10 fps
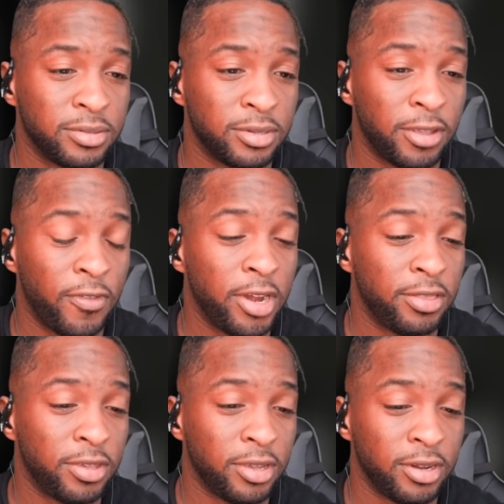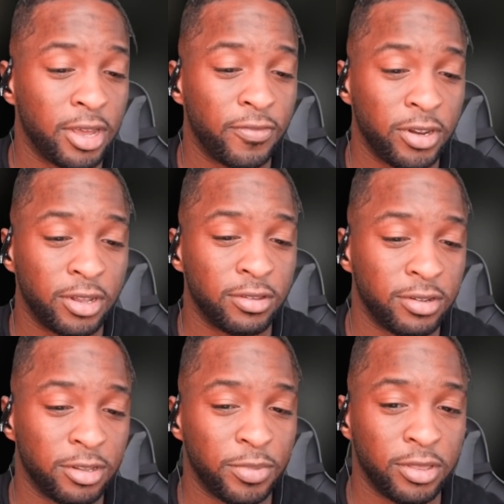If anything, he definitely does need
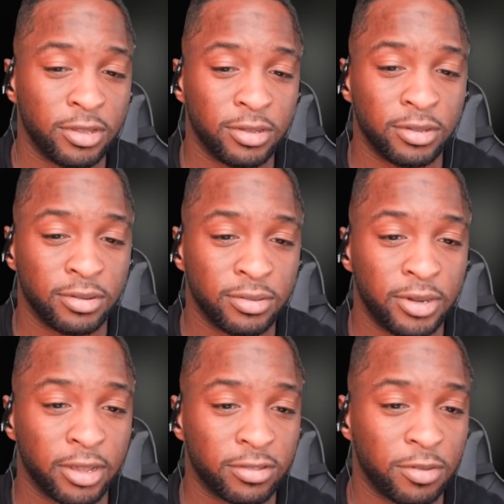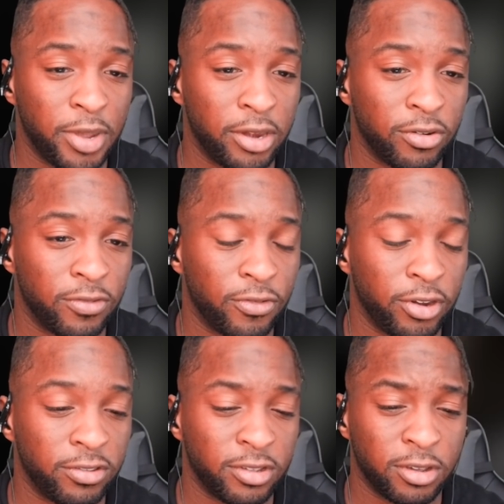to be the next commander for
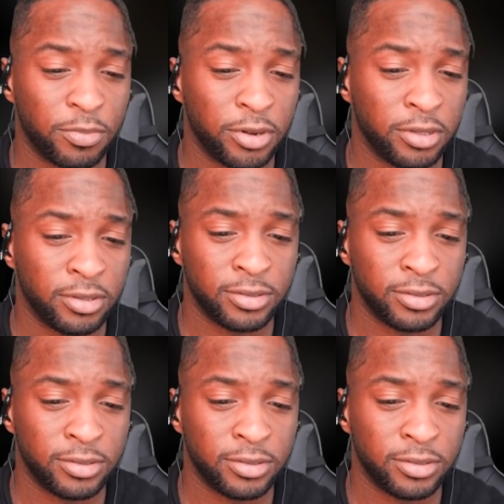Easy Company.